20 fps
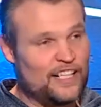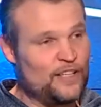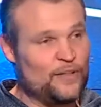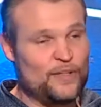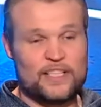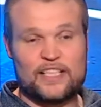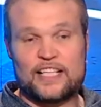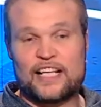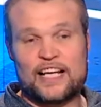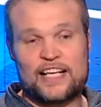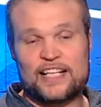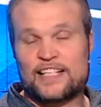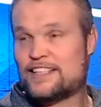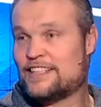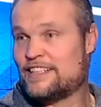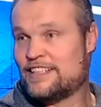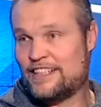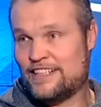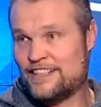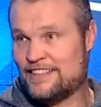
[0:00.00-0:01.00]
I really like it
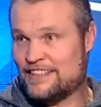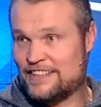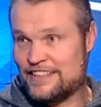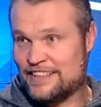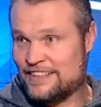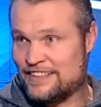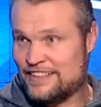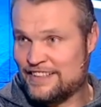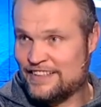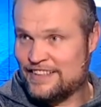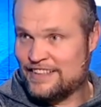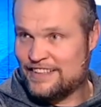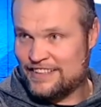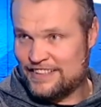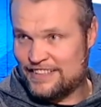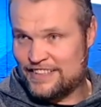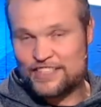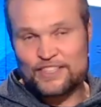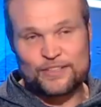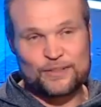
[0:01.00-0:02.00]
here. Uh,
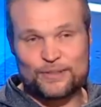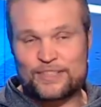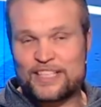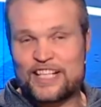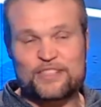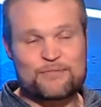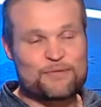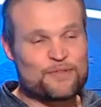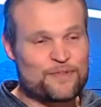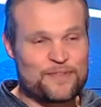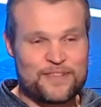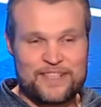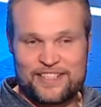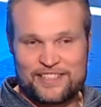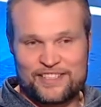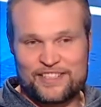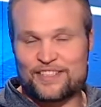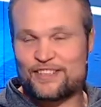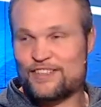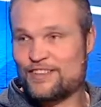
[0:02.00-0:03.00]
there's a good atmosphere,
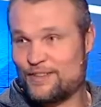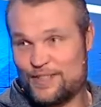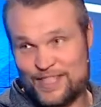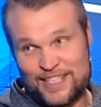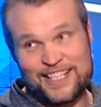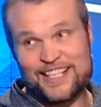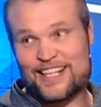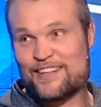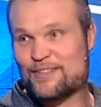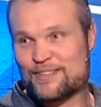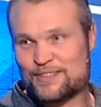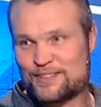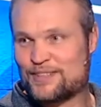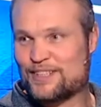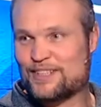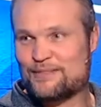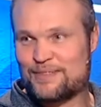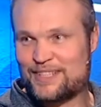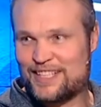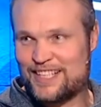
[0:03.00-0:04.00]
so really I want to
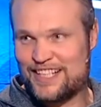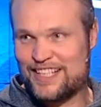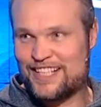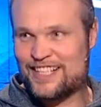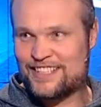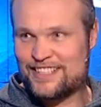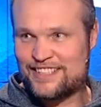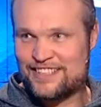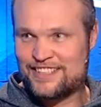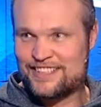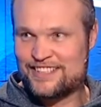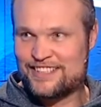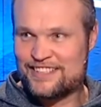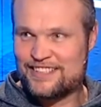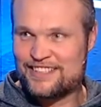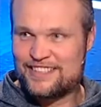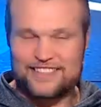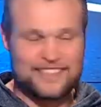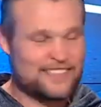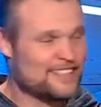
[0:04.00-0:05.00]
come again. Yes.
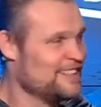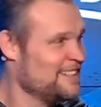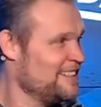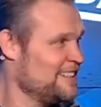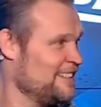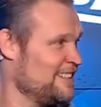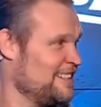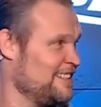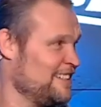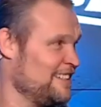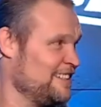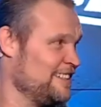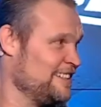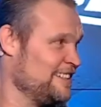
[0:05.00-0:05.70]
Yeah, it's super here.